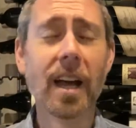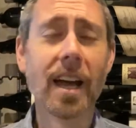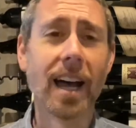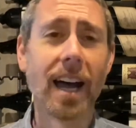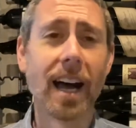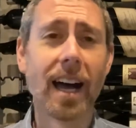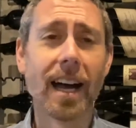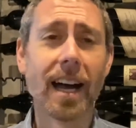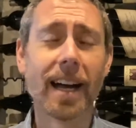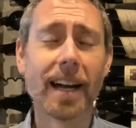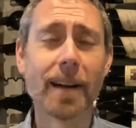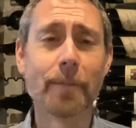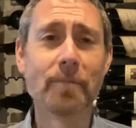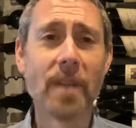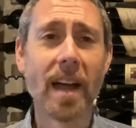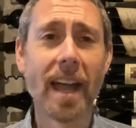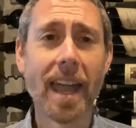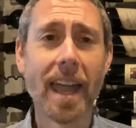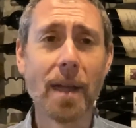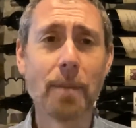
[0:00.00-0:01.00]

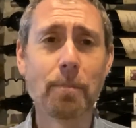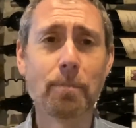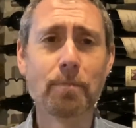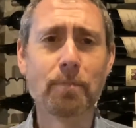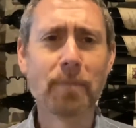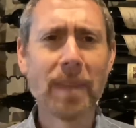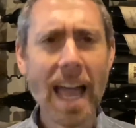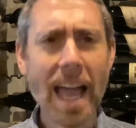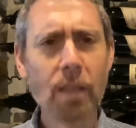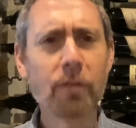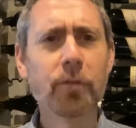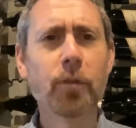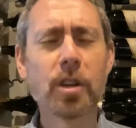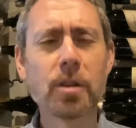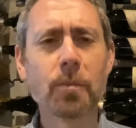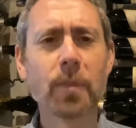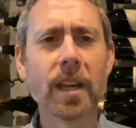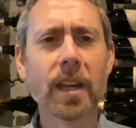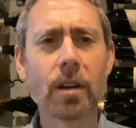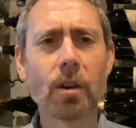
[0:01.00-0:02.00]
a California
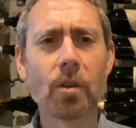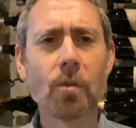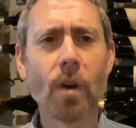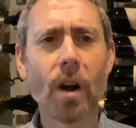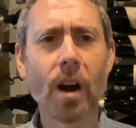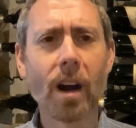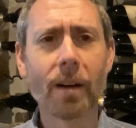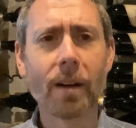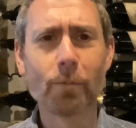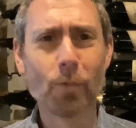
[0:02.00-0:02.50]
Pinot Noir